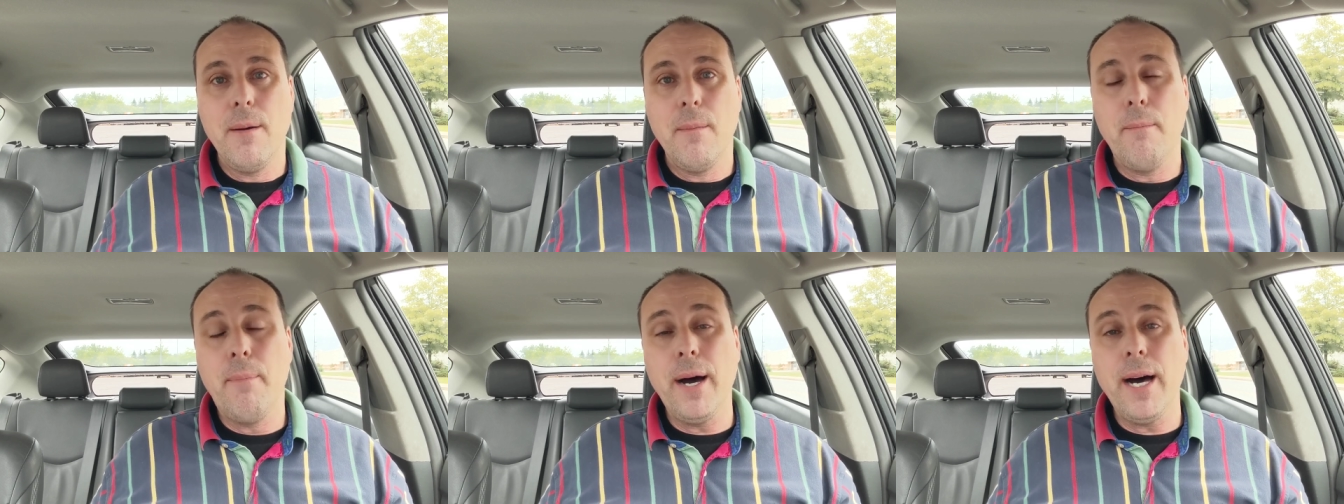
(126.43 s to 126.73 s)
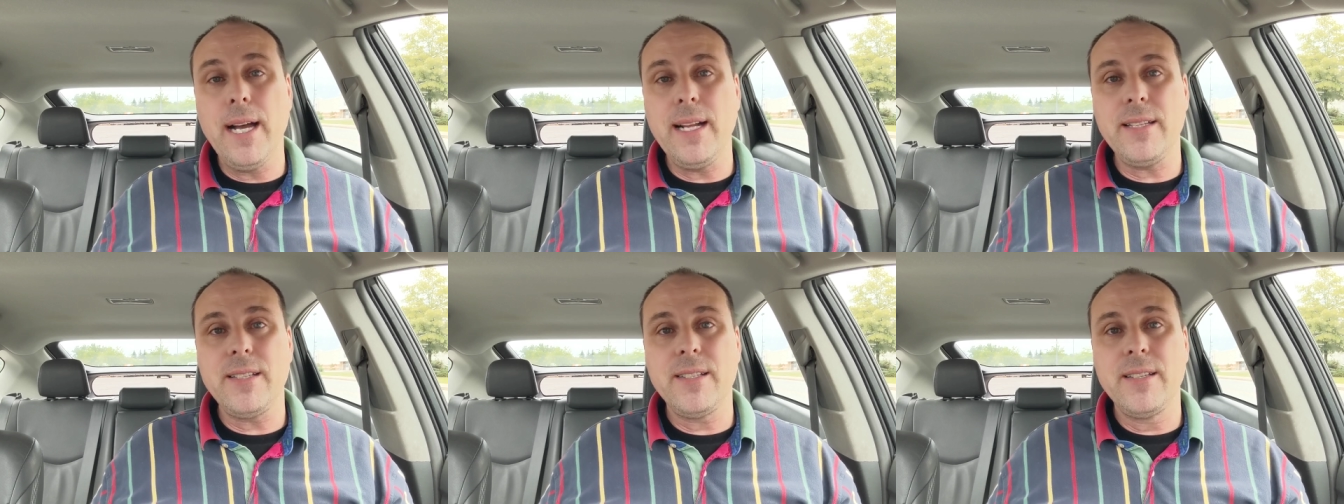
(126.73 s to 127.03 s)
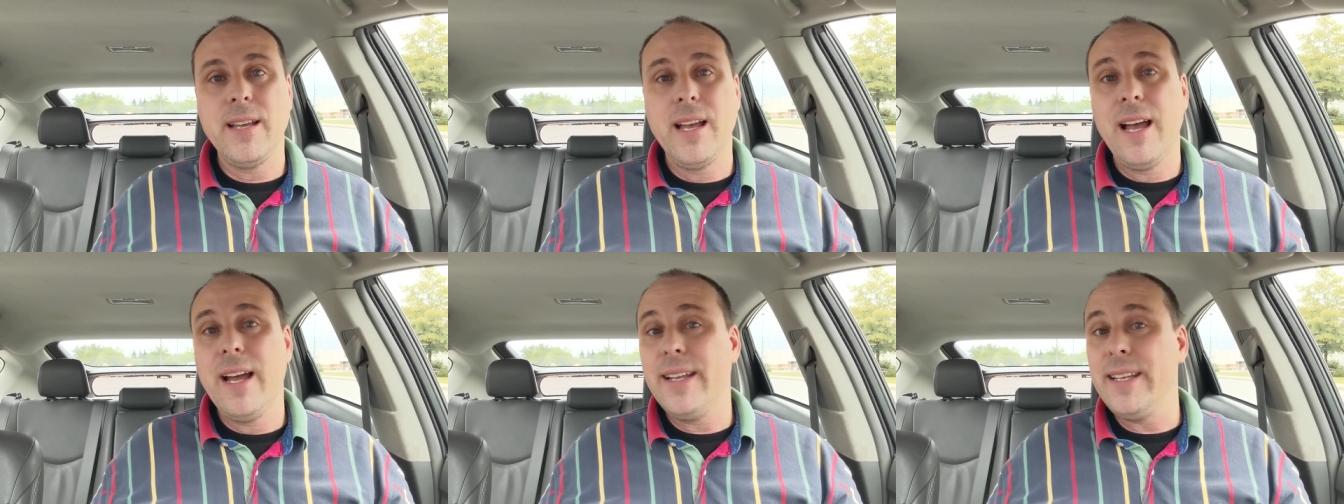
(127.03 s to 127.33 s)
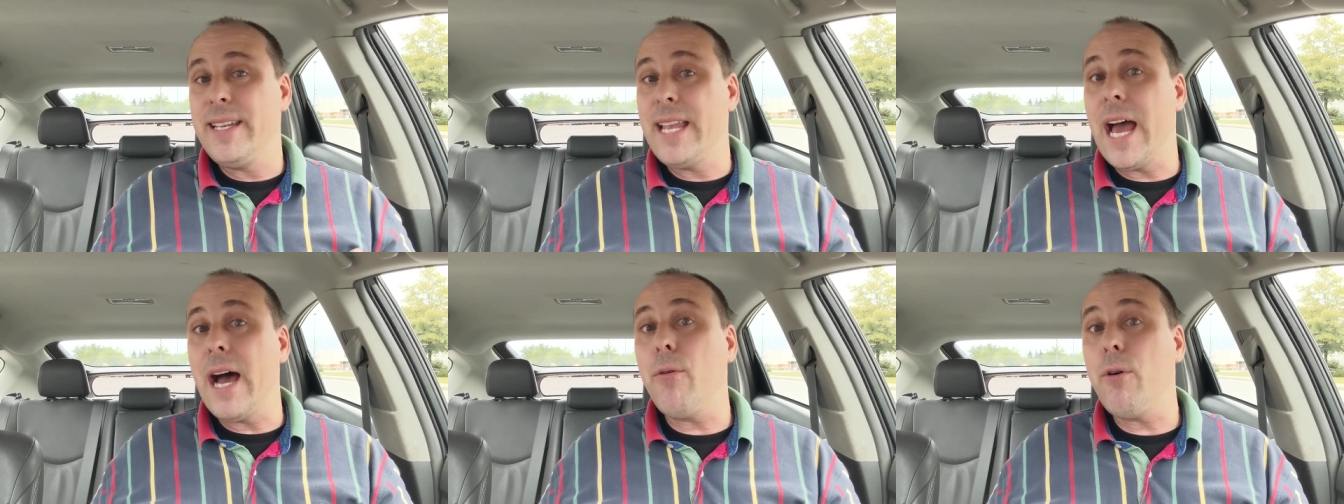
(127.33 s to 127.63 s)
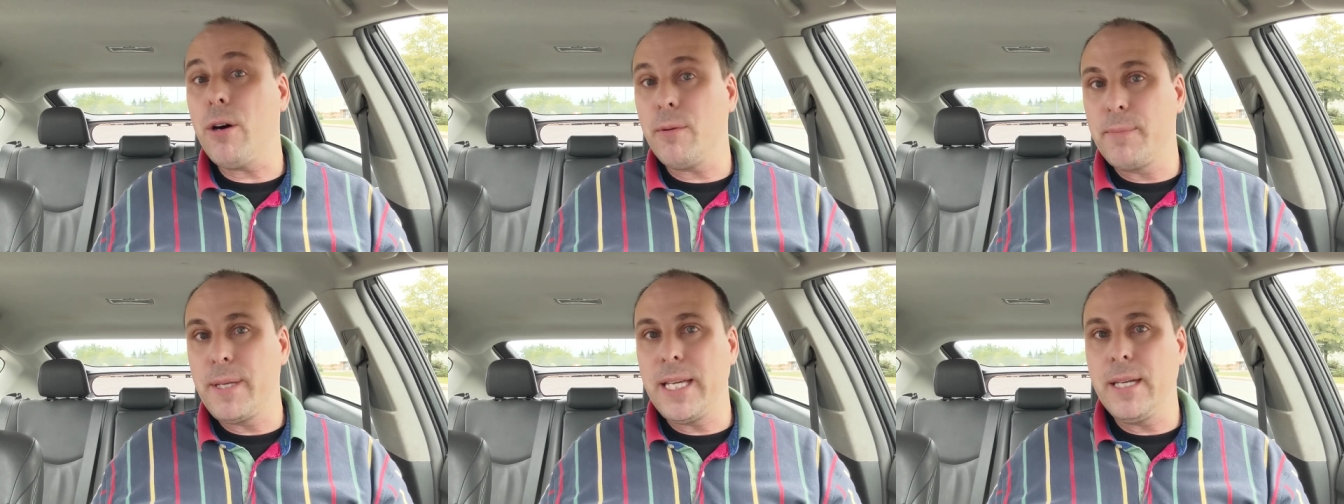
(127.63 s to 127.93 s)
but now
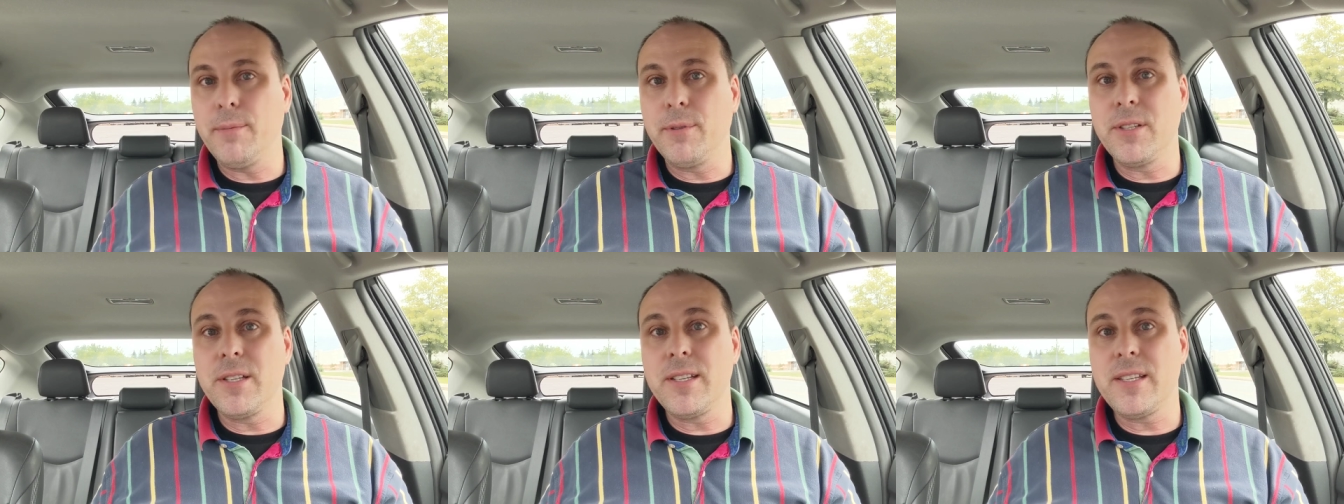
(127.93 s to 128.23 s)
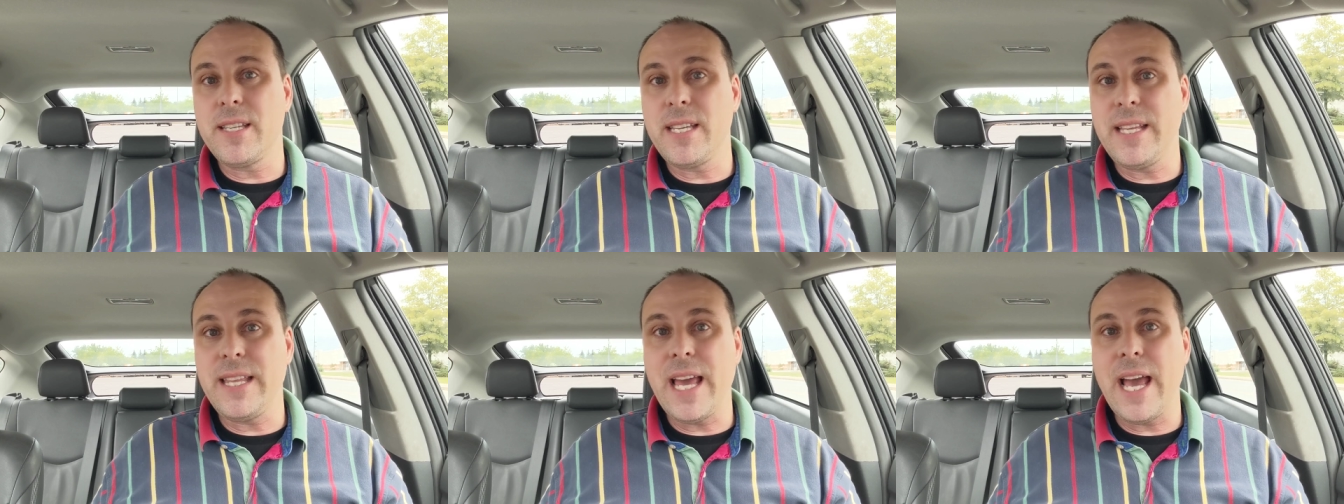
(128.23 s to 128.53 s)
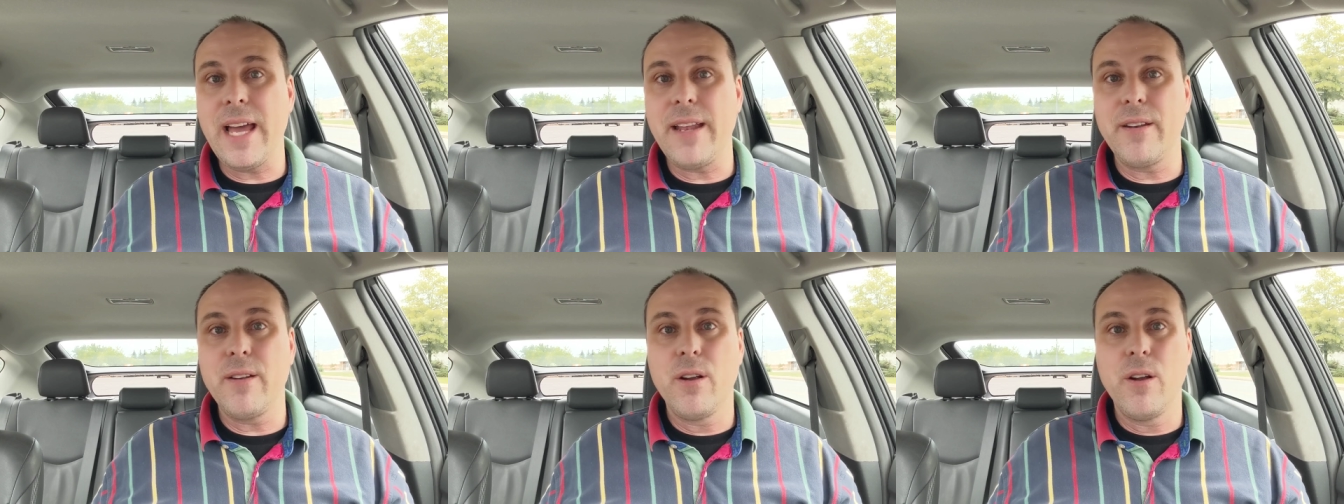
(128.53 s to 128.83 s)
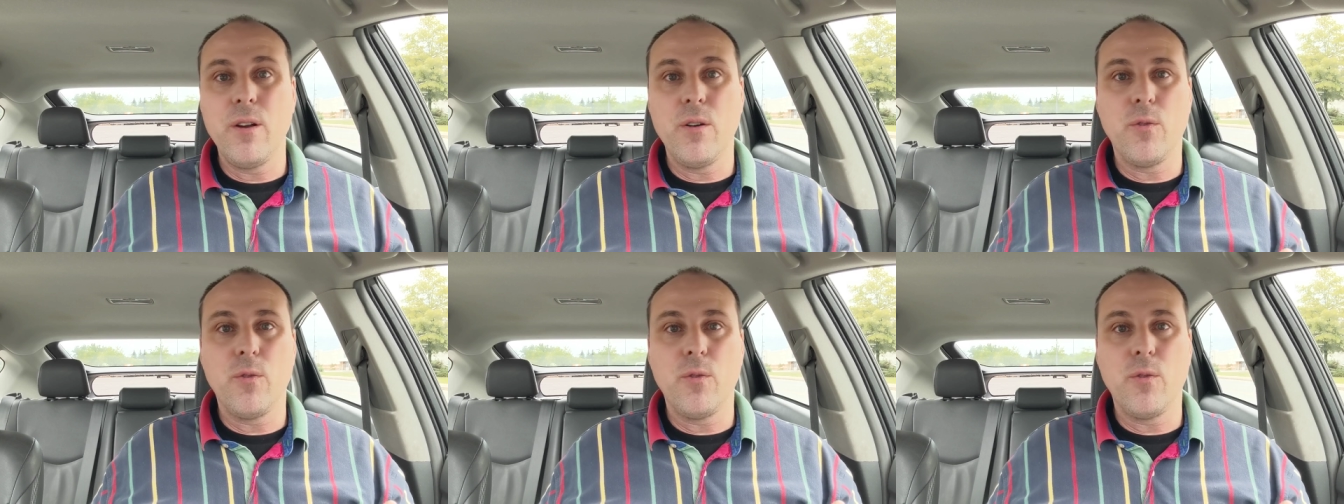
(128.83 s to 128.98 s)
I'll be able to see that